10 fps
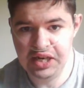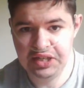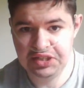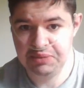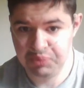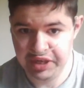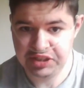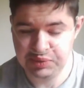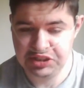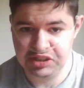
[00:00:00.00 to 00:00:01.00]
And he
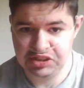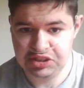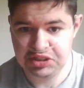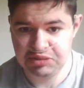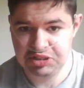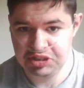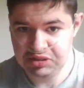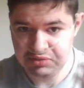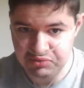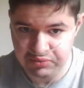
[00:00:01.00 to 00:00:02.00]
breaks when he touches Jean because
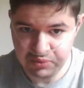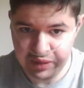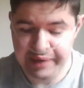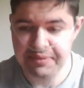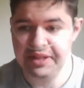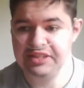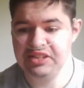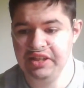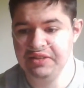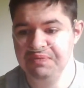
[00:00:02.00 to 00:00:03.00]
of what happened in Last
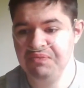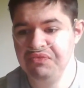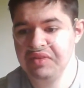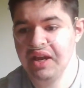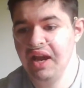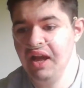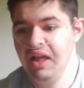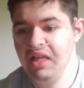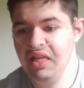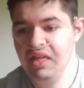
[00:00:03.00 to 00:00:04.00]
Stand.
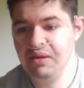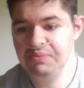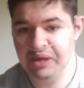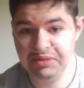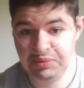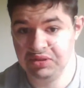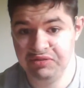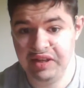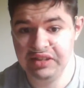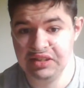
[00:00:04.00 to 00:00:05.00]
Promise me you'll
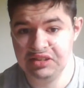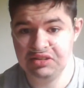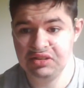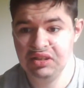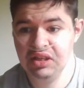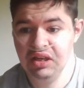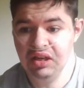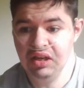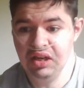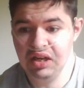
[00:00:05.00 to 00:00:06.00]
find us.
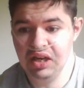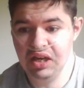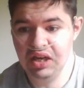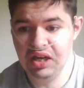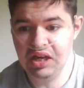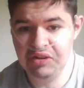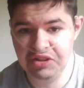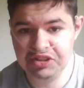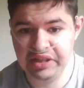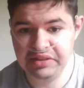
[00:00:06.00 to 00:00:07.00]
And then
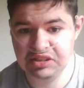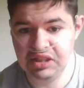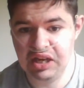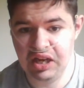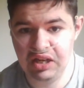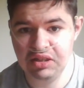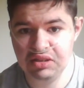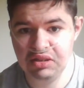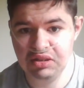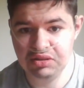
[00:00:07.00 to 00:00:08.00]
Xavier says,
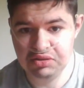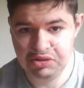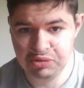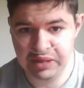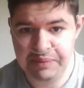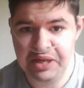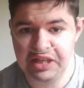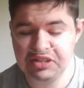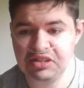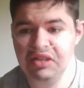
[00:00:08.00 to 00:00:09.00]
I'll do my
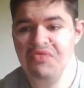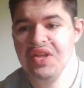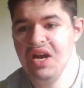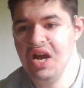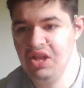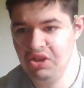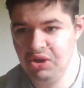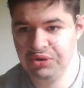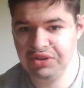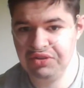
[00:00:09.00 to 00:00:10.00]
best. And then
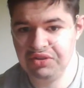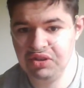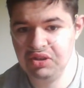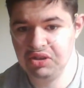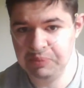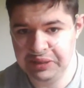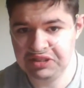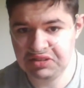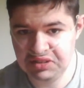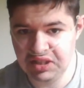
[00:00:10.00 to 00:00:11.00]
Logan says, your best
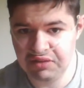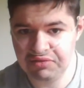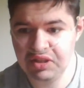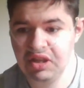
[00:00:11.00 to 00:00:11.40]
is enough.